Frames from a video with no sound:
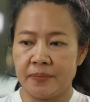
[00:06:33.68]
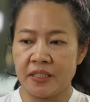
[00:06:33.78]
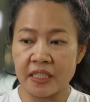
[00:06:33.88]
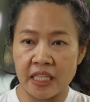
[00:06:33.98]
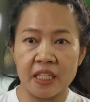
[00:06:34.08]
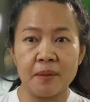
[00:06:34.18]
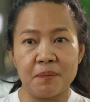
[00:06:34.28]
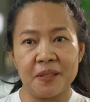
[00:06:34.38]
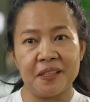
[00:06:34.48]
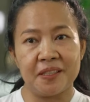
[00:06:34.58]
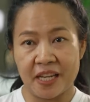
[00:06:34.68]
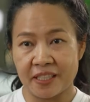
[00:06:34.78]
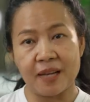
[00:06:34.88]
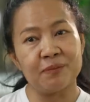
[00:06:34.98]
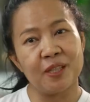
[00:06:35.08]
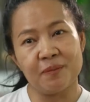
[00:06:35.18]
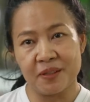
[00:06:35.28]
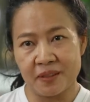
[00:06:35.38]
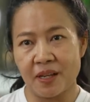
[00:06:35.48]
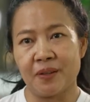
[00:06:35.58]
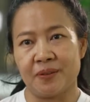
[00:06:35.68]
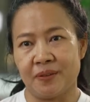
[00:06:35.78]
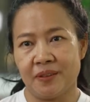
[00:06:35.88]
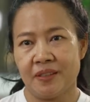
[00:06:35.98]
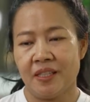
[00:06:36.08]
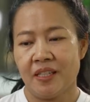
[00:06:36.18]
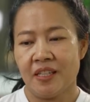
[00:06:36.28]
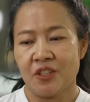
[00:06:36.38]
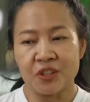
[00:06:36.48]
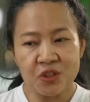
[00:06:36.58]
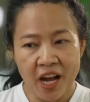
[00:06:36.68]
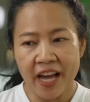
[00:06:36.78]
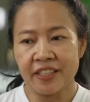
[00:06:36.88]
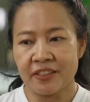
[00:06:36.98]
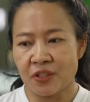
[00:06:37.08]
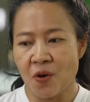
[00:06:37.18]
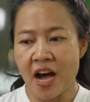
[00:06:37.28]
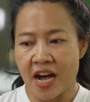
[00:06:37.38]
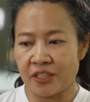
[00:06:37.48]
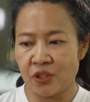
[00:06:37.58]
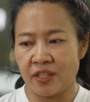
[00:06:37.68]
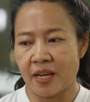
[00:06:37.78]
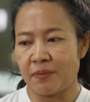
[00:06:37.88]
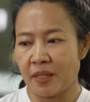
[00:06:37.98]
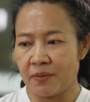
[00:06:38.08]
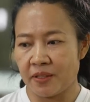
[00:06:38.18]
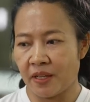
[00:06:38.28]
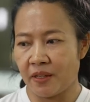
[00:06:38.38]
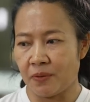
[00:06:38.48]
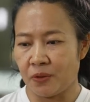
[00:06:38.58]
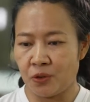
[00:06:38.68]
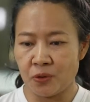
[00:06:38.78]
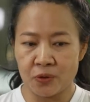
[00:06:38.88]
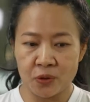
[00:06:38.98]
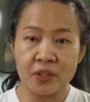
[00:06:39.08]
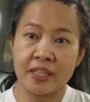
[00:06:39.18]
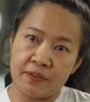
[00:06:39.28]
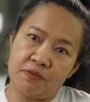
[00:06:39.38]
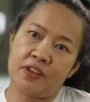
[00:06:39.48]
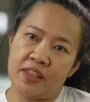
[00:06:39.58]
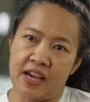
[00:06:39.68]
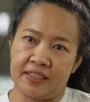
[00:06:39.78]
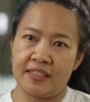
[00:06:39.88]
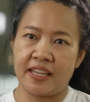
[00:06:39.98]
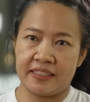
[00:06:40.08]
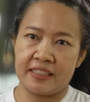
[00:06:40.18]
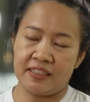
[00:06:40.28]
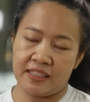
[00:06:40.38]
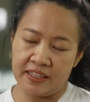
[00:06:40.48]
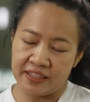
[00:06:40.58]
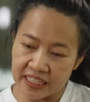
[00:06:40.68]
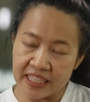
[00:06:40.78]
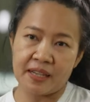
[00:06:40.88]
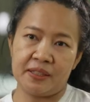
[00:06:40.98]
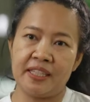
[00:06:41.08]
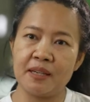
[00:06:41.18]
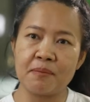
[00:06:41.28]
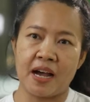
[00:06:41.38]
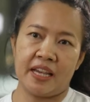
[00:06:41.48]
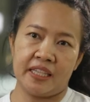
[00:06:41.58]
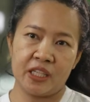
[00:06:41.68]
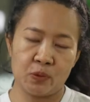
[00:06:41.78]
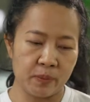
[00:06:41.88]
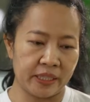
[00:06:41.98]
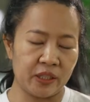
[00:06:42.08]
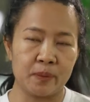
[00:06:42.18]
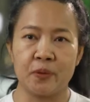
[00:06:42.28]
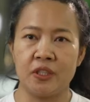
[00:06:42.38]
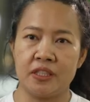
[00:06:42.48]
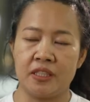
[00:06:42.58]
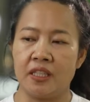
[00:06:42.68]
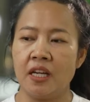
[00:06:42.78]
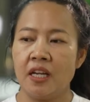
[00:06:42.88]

The native bee, they adapt themselves. They try so hard to adapt themselves to, to live with us, like near nearby human community.